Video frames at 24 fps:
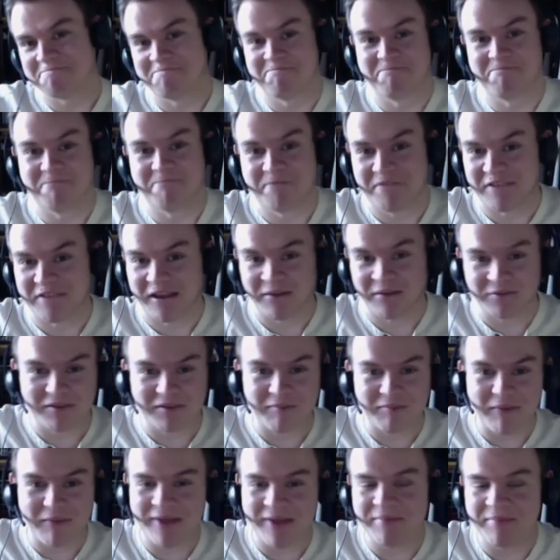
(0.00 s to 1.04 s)

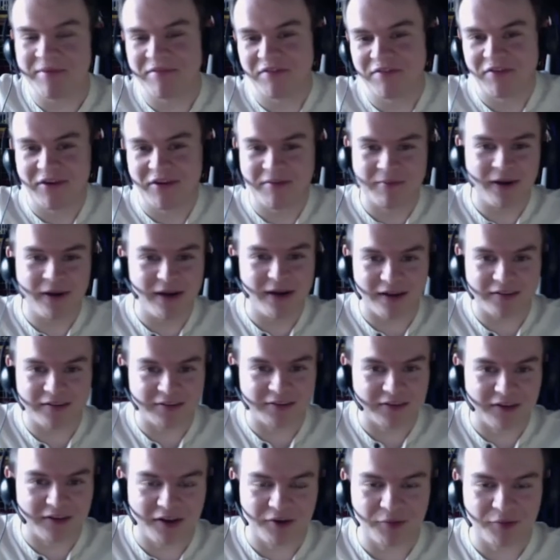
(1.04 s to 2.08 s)
Celtic maybe for him, I
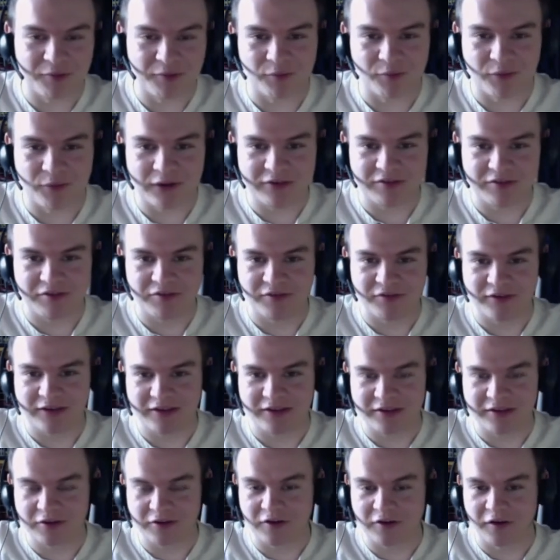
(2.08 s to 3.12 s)
don't know. Where do you think
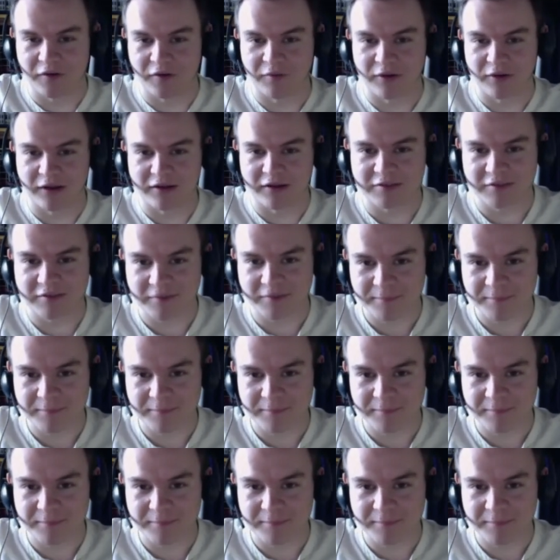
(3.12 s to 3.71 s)
he could go next?